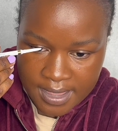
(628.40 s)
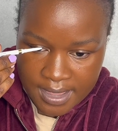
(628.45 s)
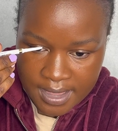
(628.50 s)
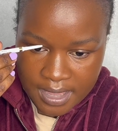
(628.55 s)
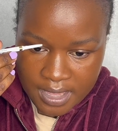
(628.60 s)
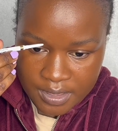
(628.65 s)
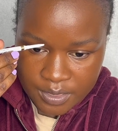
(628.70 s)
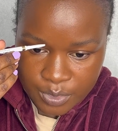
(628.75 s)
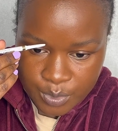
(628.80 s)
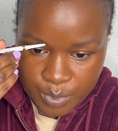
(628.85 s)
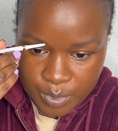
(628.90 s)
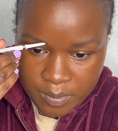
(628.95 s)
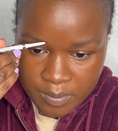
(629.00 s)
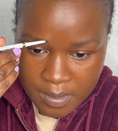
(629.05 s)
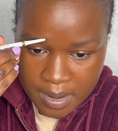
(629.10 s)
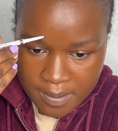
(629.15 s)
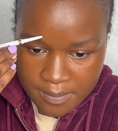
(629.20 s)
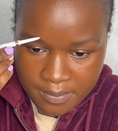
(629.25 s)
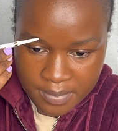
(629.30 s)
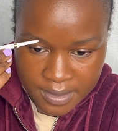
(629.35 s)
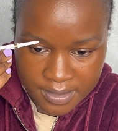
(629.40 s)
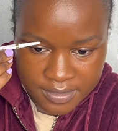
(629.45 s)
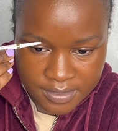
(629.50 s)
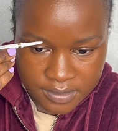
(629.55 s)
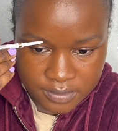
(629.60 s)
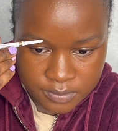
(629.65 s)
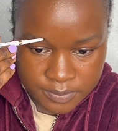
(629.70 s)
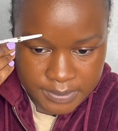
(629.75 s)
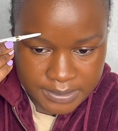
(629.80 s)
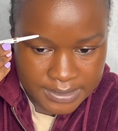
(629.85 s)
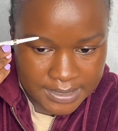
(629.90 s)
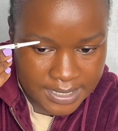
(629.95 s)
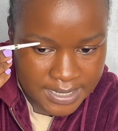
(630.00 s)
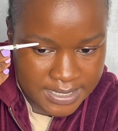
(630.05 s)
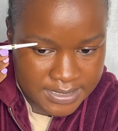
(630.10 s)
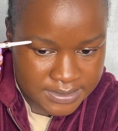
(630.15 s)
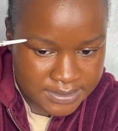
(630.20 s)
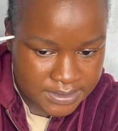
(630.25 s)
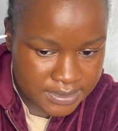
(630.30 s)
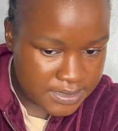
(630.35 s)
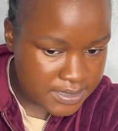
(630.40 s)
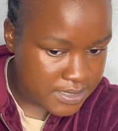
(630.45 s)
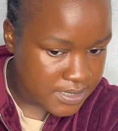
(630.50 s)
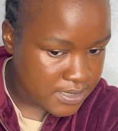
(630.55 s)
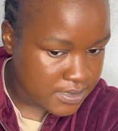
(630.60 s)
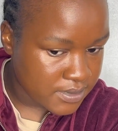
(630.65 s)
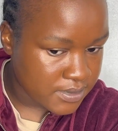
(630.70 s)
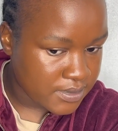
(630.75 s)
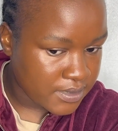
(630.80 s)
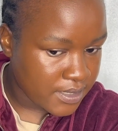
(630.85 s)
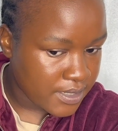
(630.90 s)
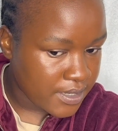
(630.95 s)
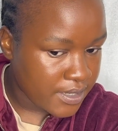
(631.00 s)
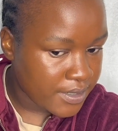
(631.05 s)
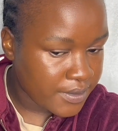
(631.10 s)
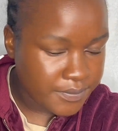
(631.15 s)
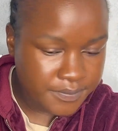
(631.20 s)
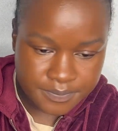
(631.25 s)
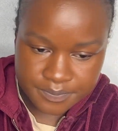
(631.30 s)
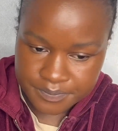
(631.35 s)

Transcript: And remember, they'll be cousins, hey?